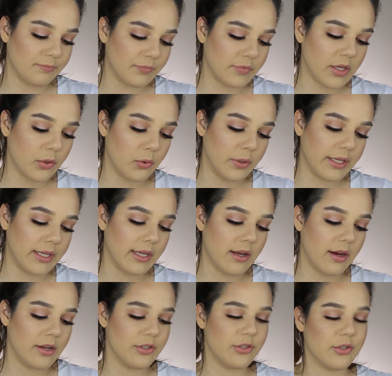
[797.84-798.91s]
the Quickie
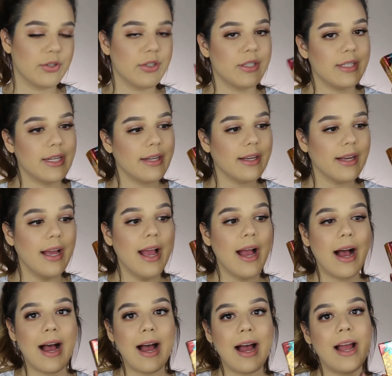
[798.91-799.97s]
Contour Stick.
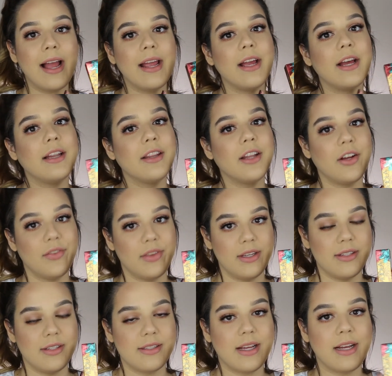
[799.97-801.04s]
I love
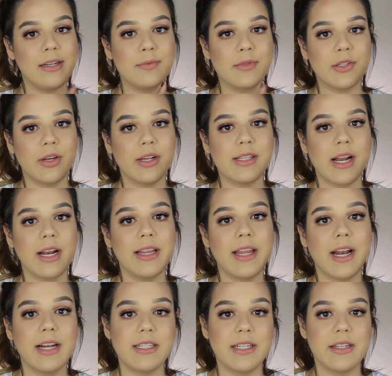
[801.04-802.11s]
this. I am so excited that
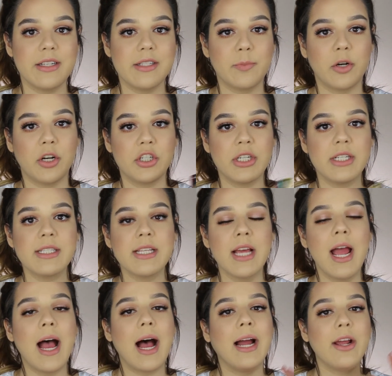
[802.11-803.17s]
I did this purchase.
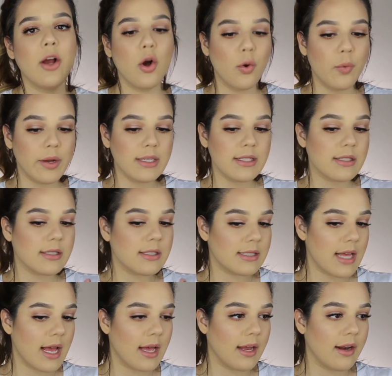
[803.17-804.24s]
I always
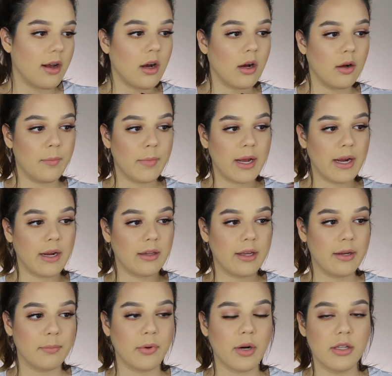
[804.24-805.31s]
set all my
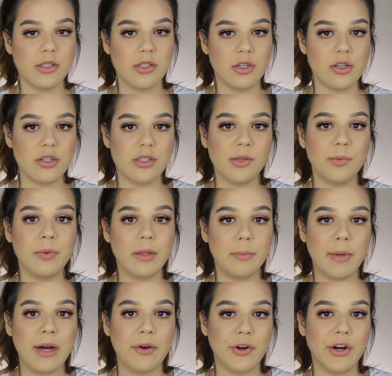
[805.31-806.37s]
like bronzers with
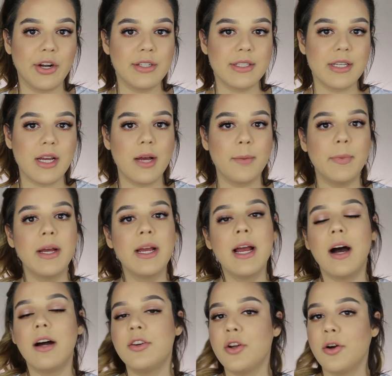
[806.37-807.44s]
powder on top,
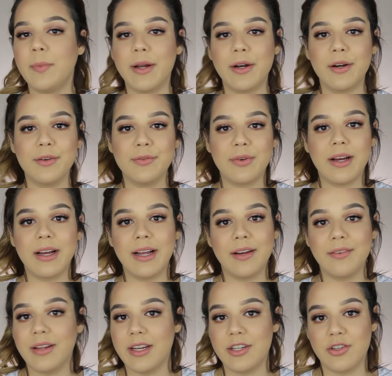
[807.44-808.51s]
no matter if I
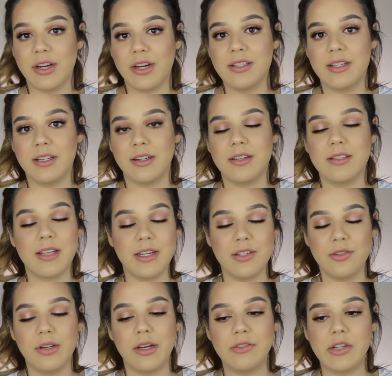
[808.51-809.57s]
have like dry skin, because I
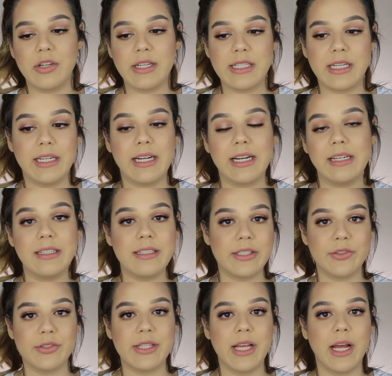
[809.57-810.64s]
do have dry skin and I
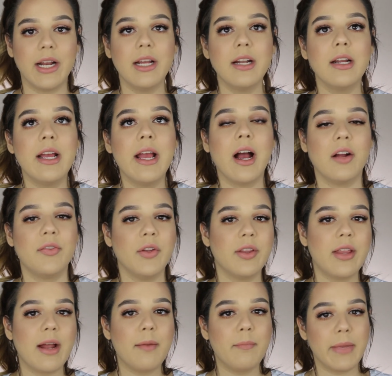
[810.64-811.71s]
still set it. I feel
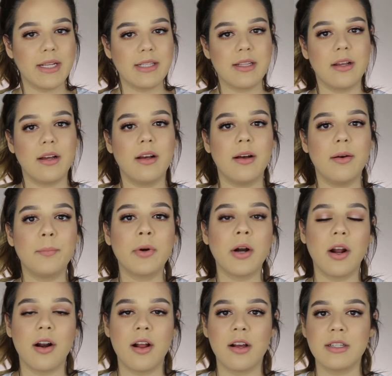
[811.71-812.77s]
that makes the
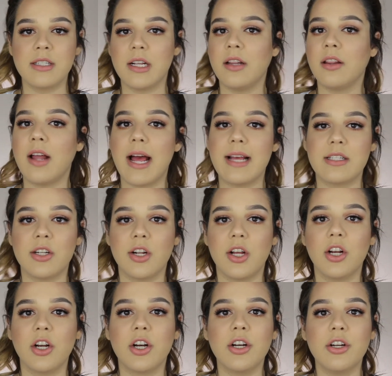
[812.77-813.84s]
product last
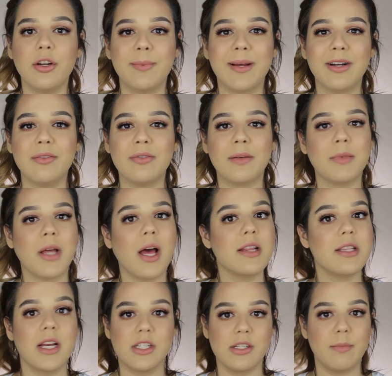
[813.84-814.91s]
longer, no matter if I'm not
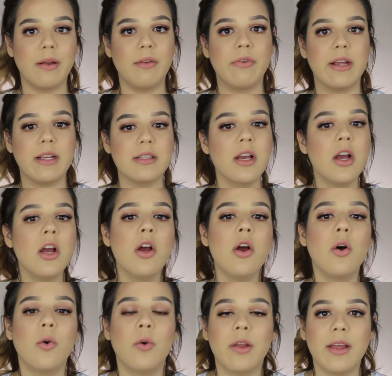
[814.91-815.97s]
touching my face
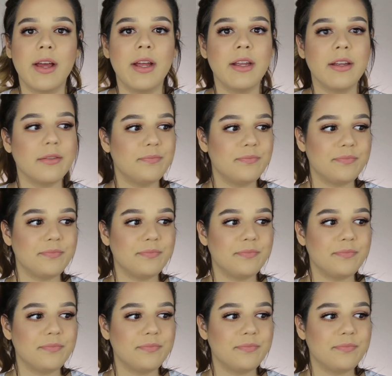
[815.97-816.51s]
or like